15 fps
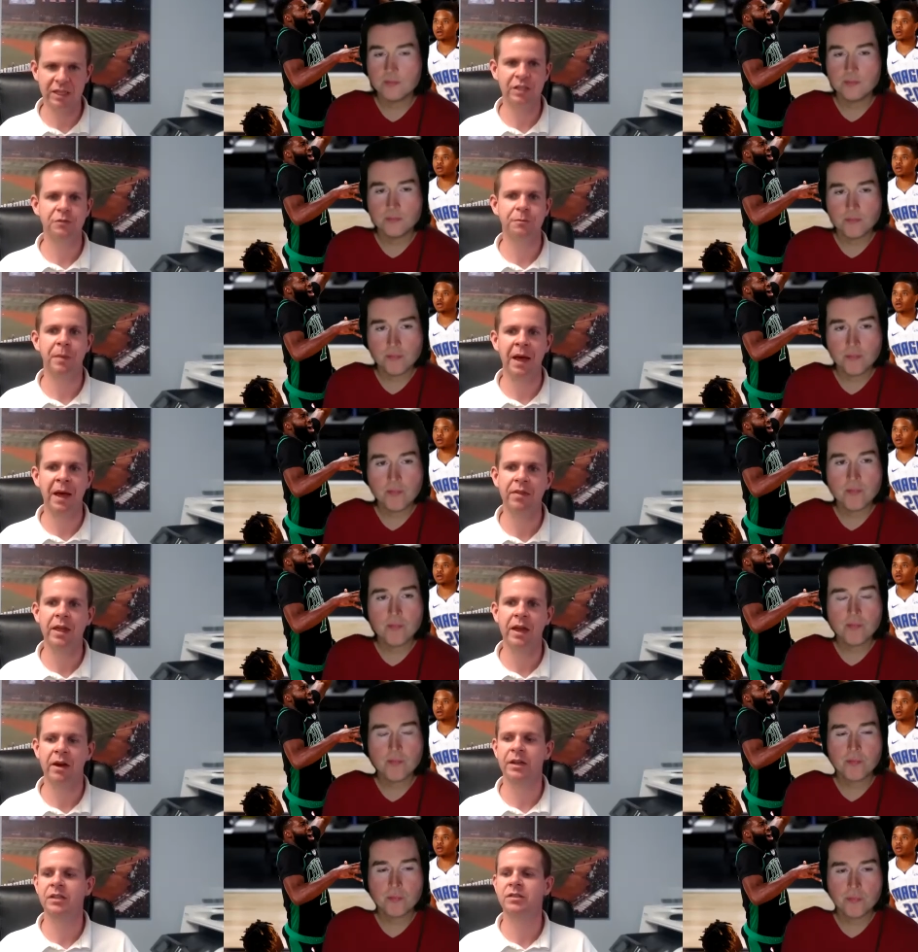Speaker 1: He's
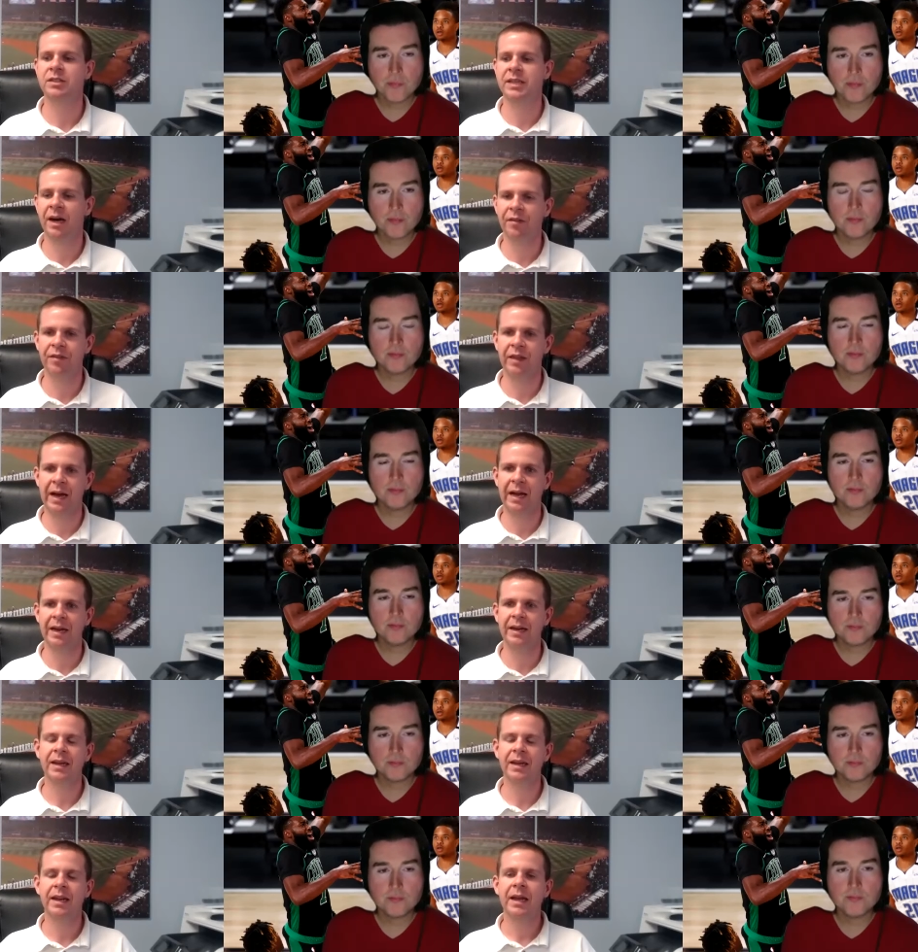been there. He's done
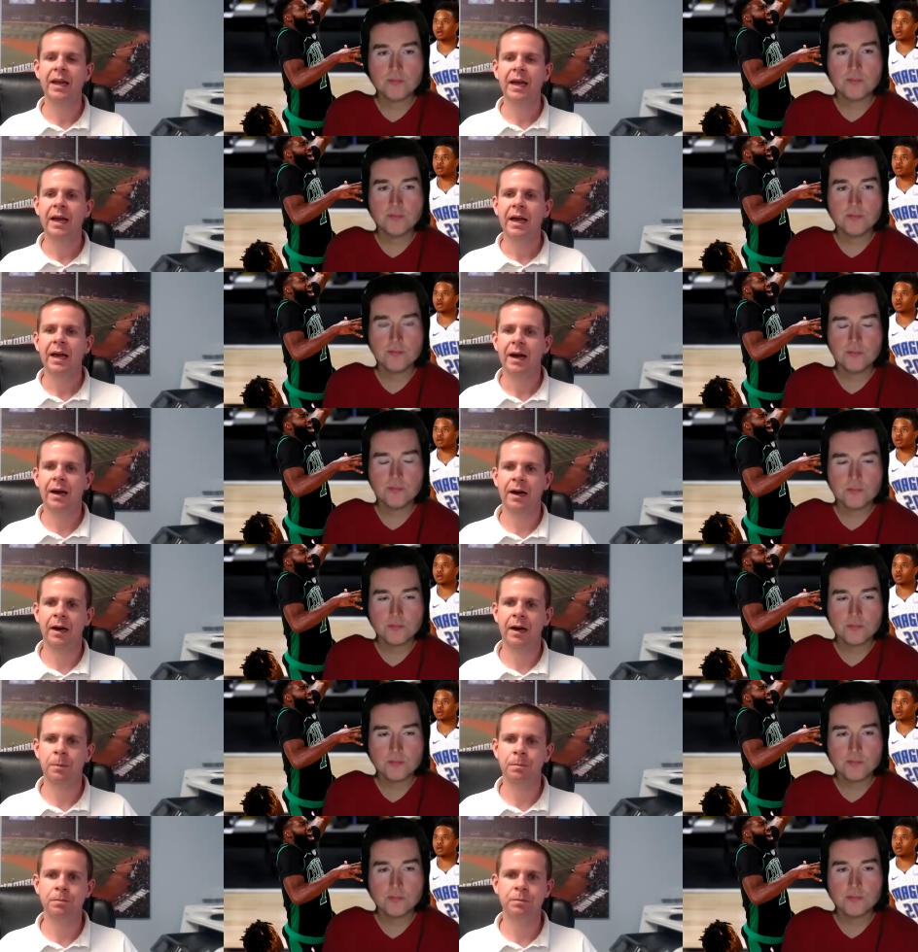that.
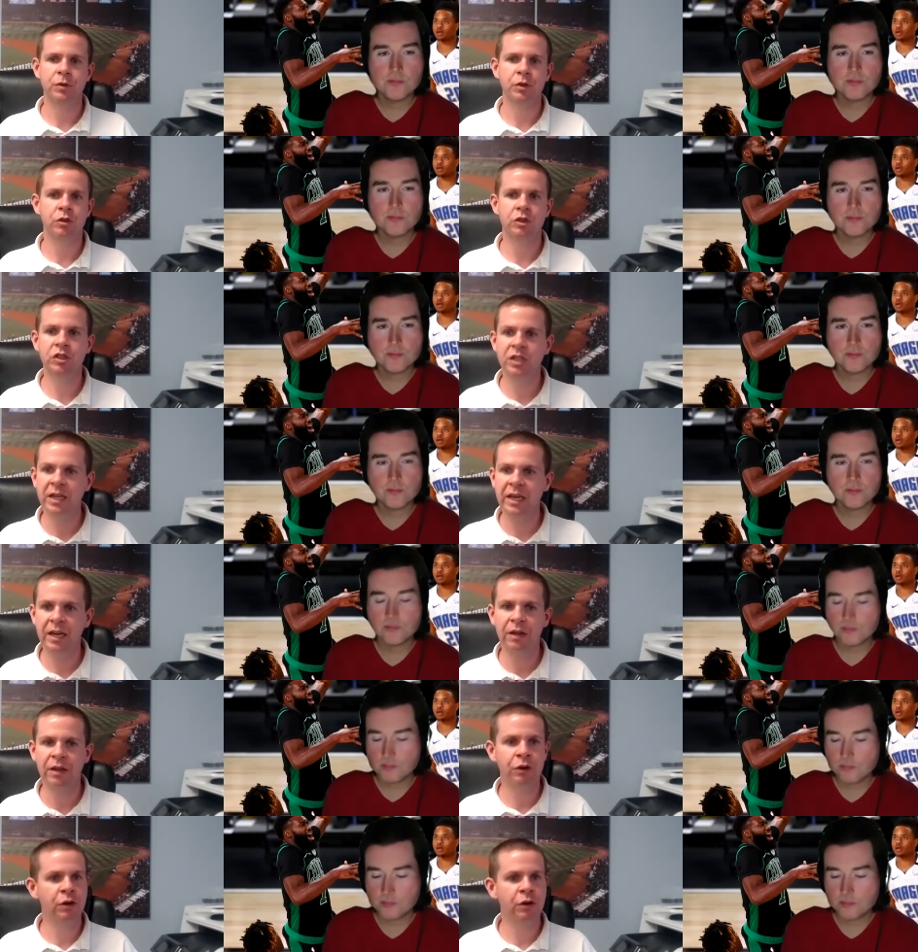Um, you're
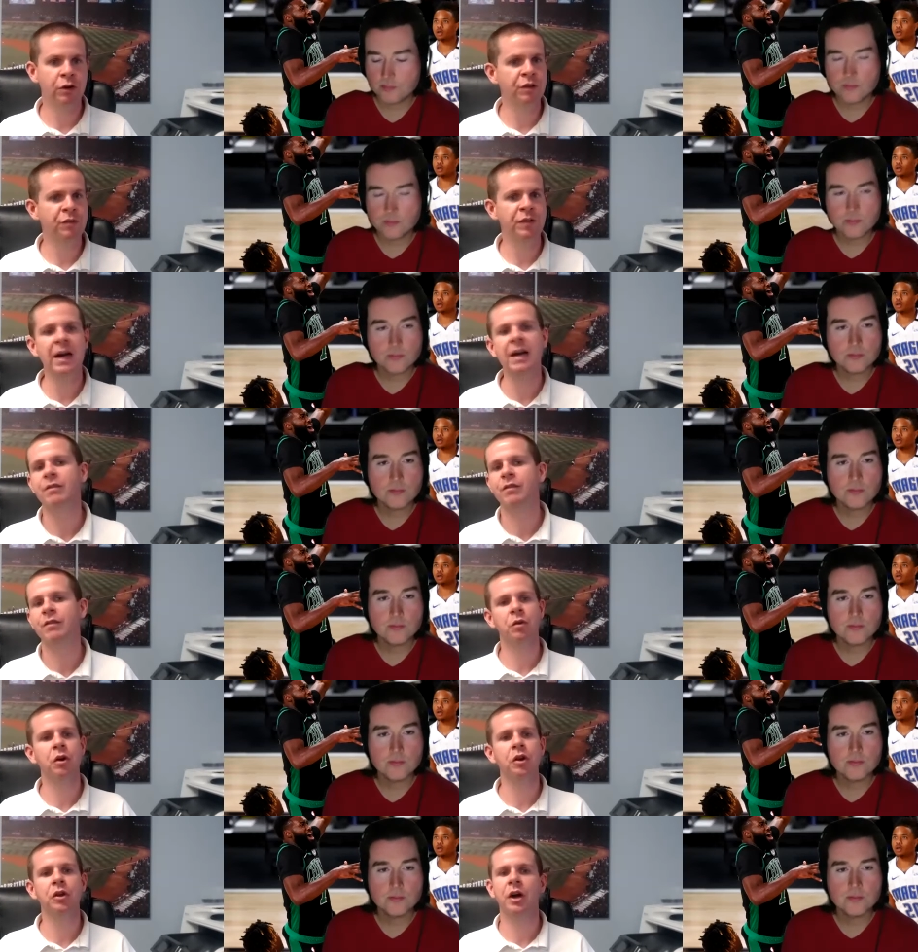seeing a 35
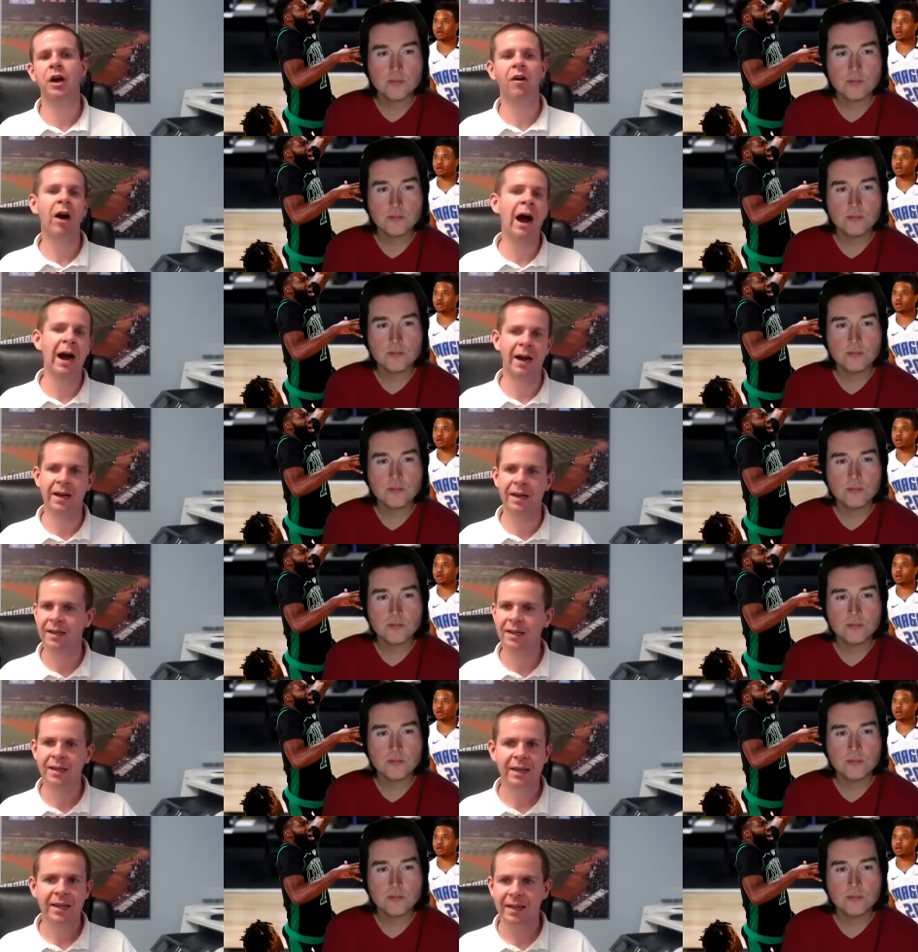year old Halak
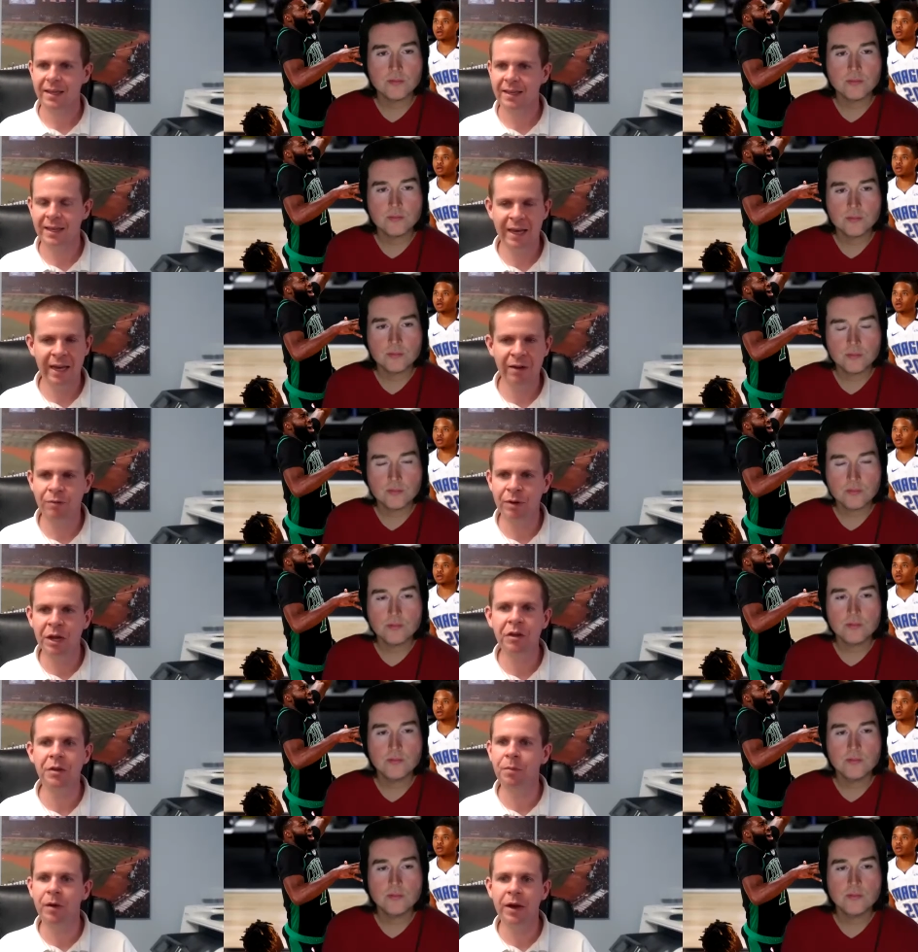can't
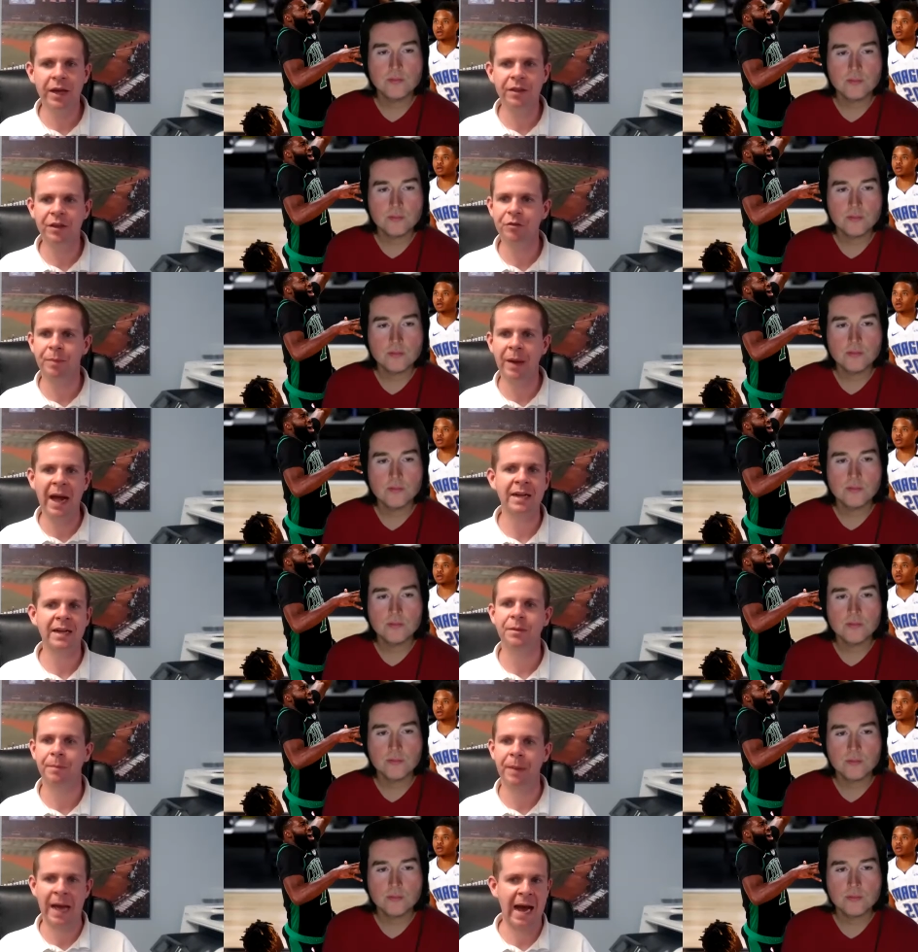really play these
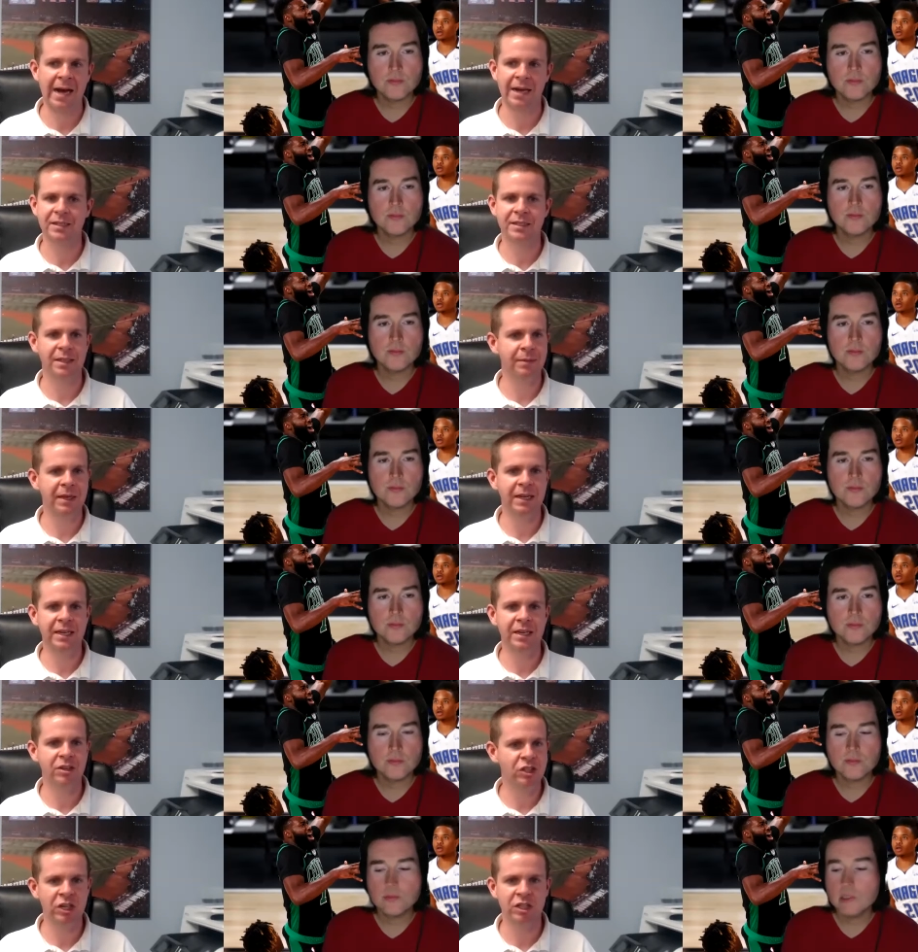back to backs. I mean,
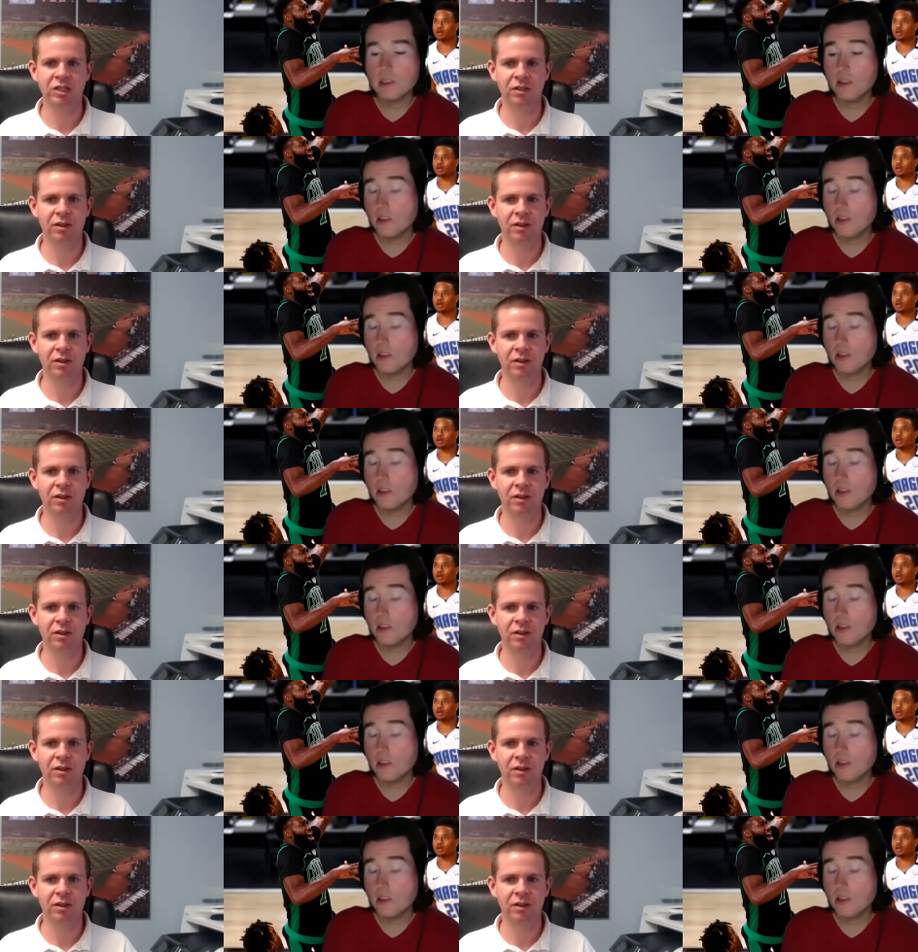he's just